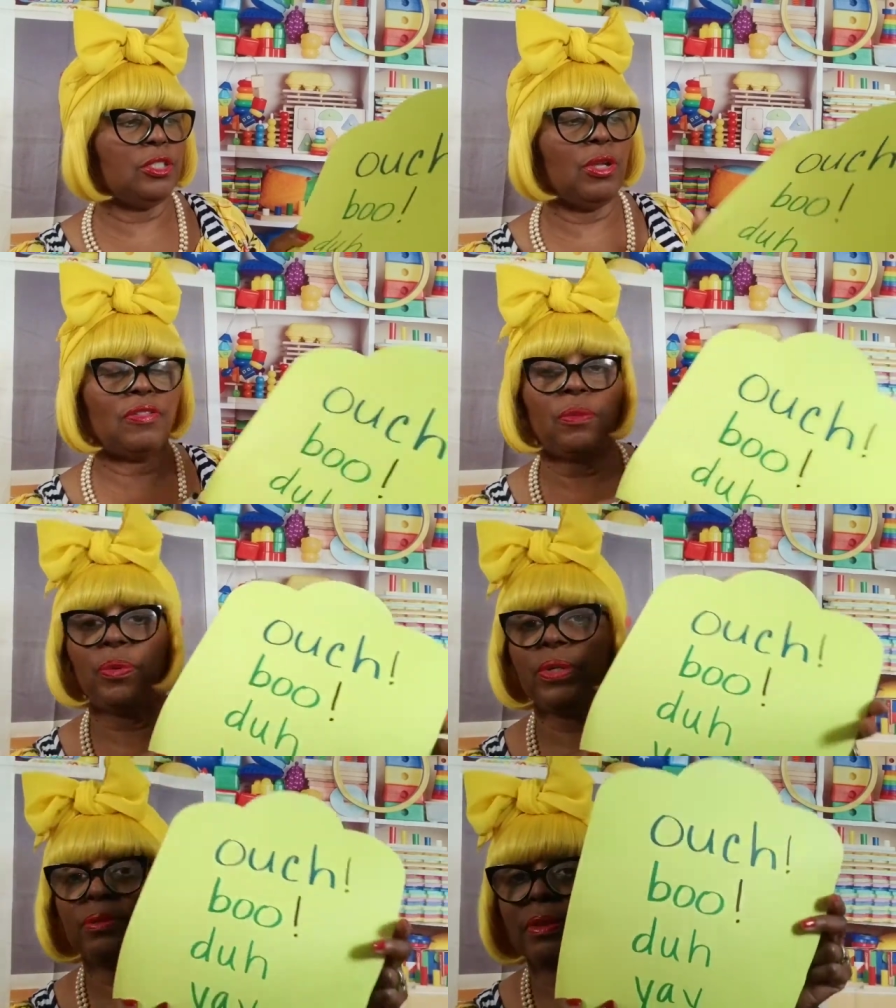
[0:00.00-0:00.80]
So you have to
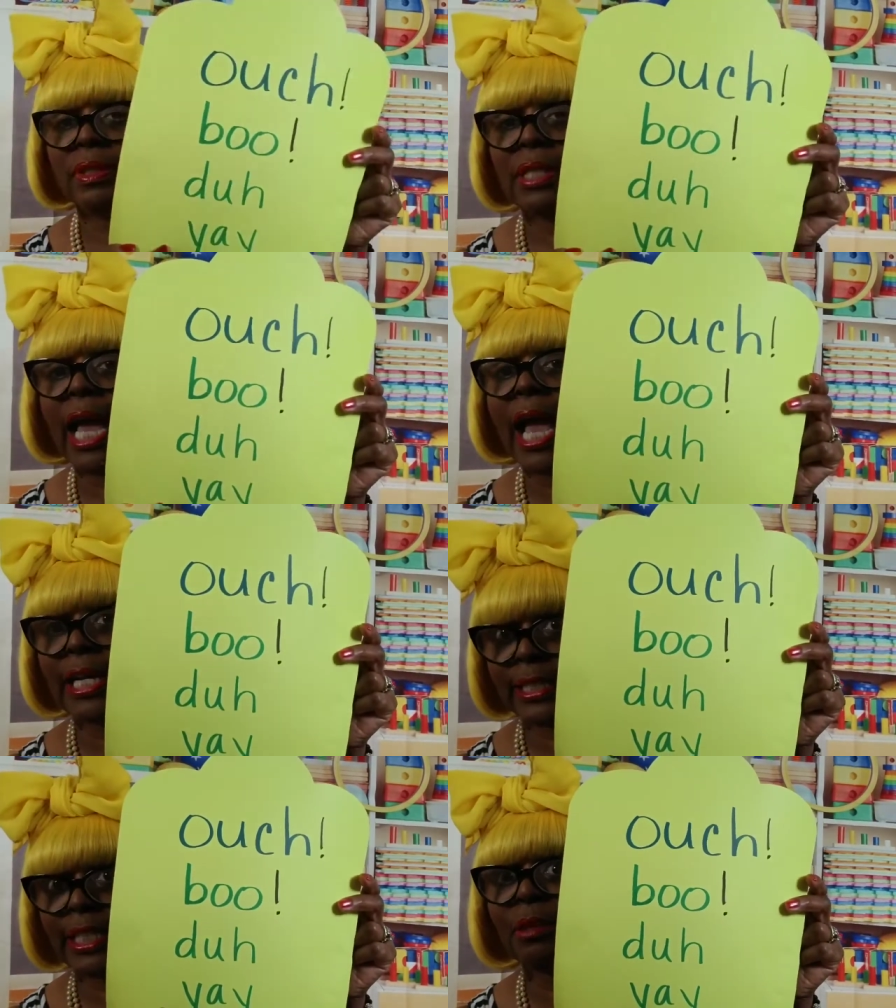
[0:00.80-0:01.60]
put
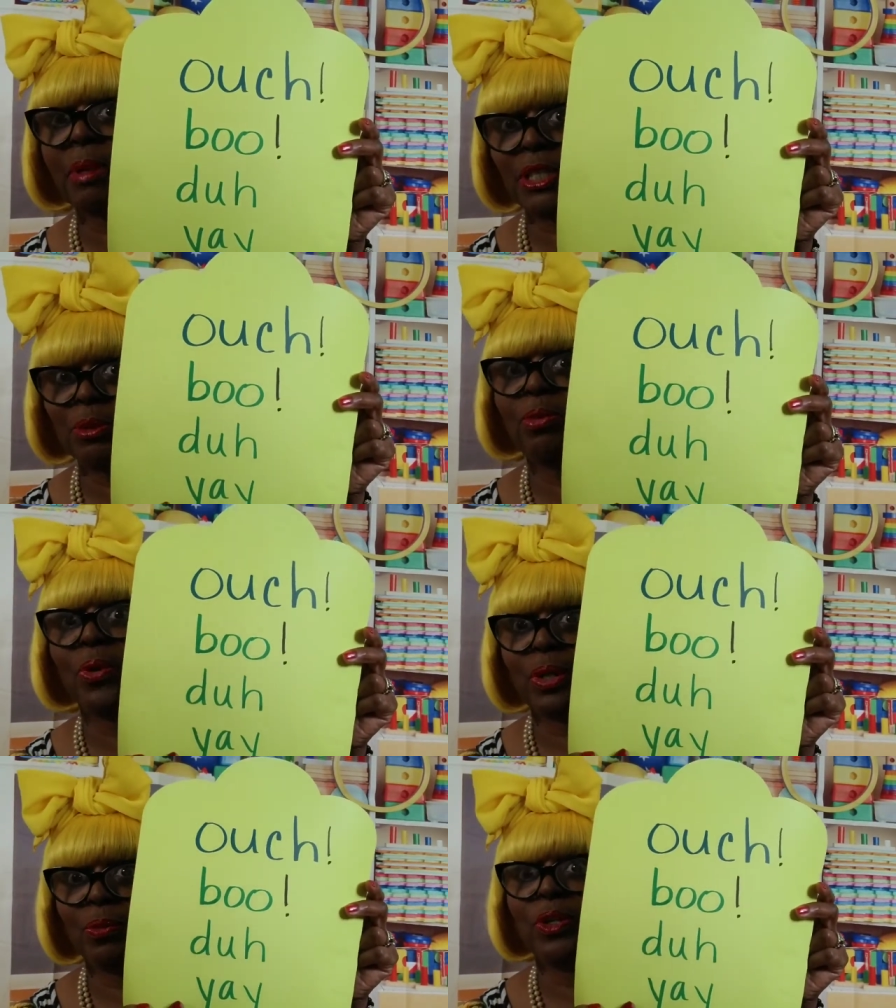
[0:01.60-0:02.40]
exclamation
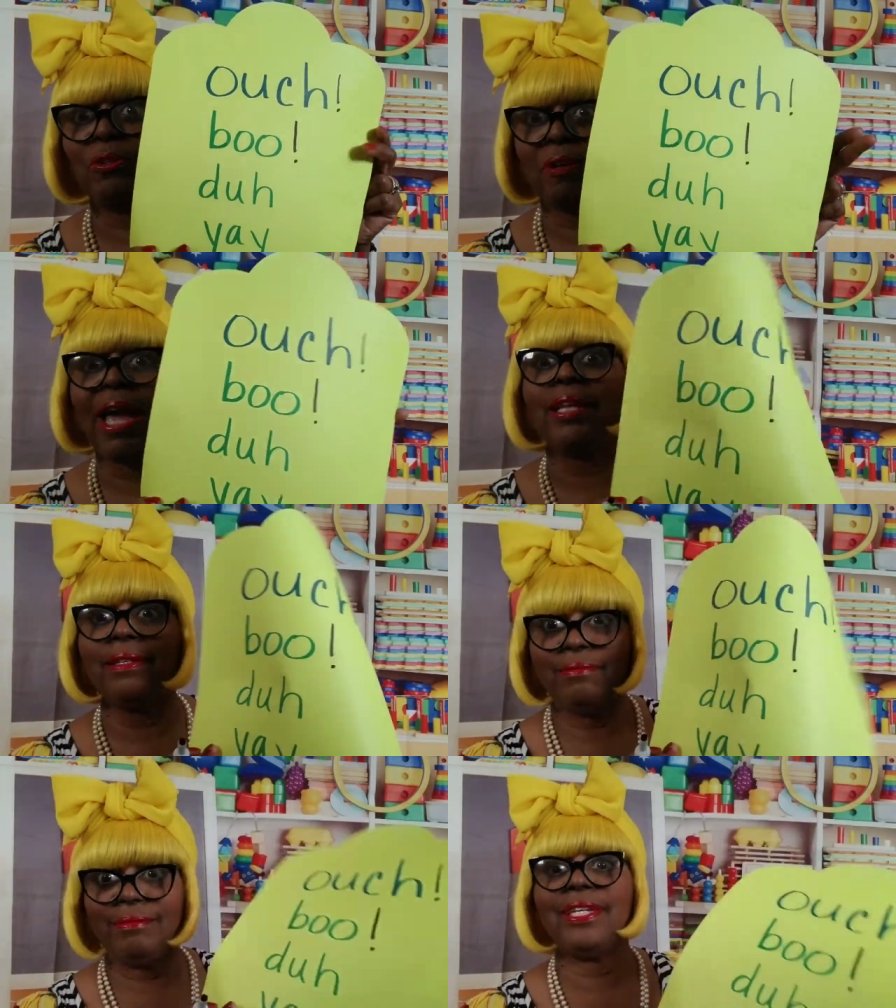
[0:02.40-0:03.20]
point when you write
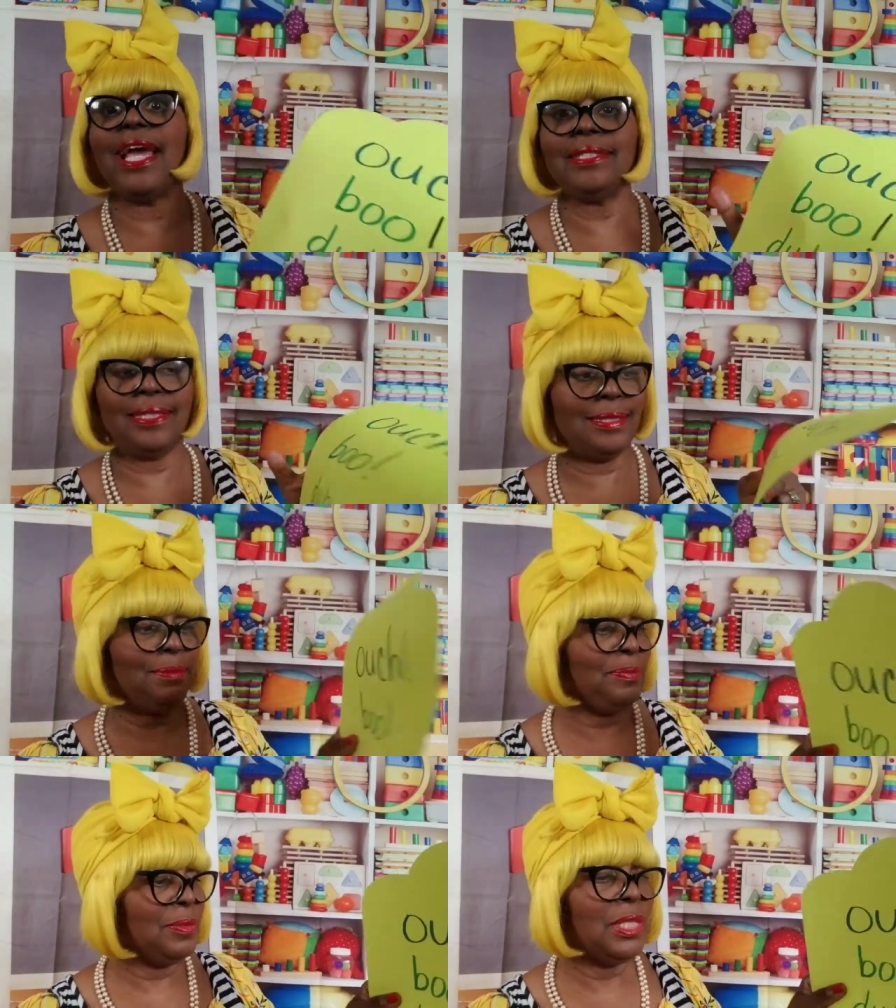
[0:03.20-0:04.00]
it. Yes.
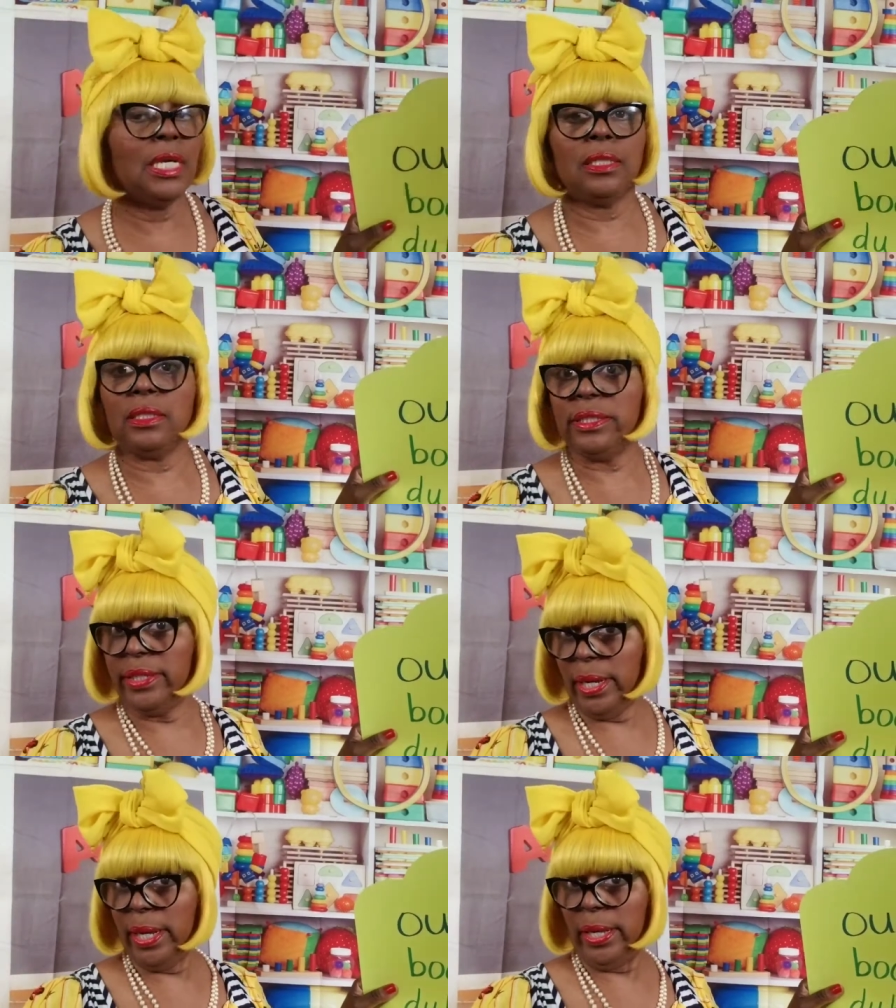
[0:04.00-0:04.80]

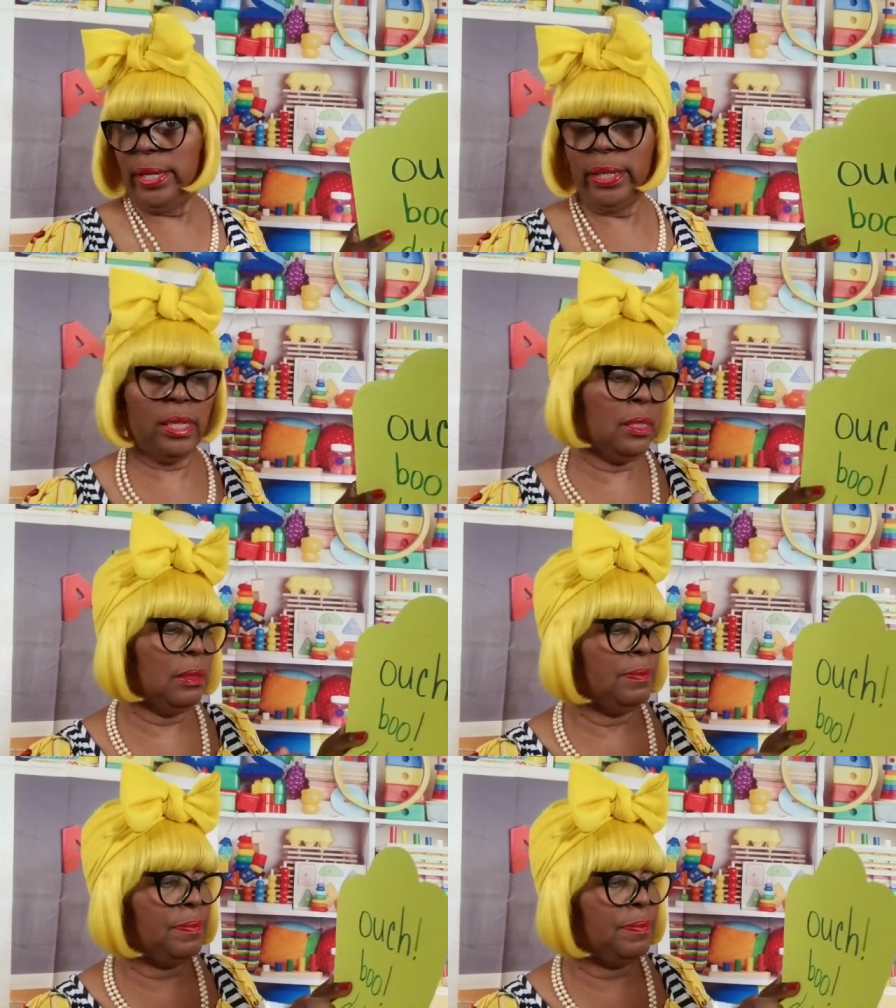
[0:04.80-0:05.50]
Duh!